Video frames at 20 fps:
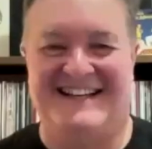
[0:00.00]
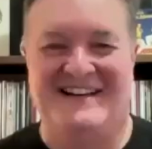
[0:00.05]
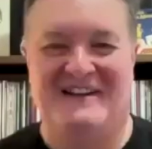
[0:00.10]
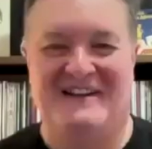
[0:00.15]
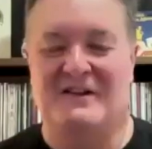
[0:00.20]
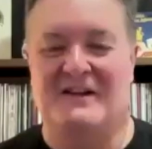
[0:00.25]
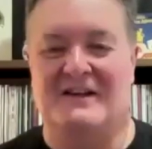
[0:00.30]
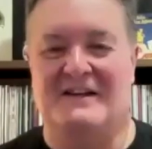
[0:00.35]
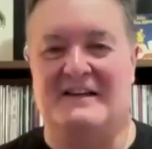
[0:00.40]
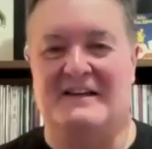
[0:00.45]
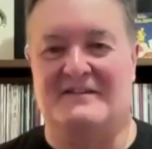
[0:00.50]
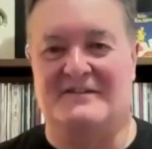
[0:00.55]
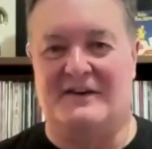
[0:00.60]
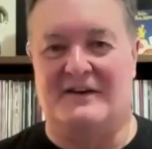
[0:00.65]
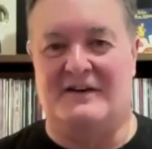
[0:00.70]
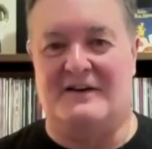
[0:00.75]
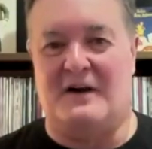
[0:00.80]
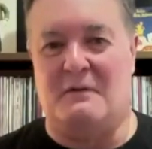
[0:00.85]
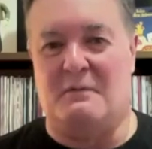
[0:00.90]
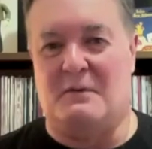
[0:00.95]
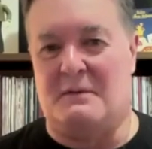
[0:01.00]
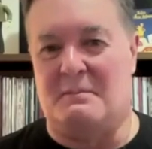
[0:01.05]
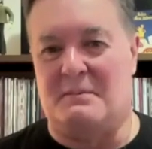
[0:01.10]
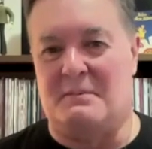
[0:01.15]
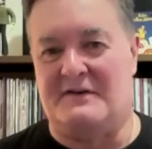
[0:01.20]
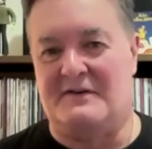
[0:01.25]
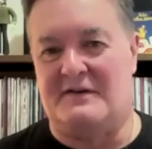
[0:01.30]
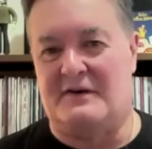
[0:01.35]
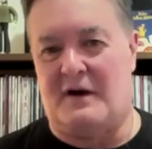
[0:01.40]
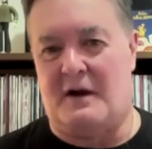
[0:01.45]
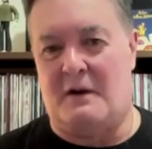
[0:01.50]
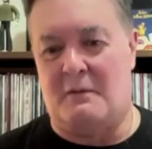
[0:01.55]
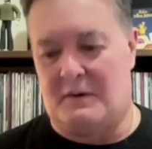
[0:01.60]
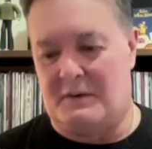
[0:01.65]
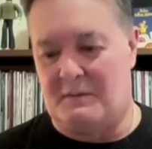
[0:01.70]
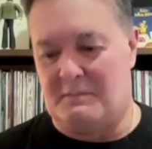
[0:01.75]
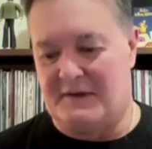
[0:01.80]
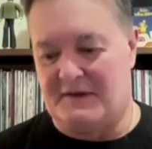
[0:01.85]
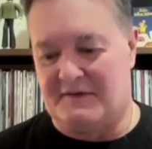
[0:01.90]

Well, so, I want to be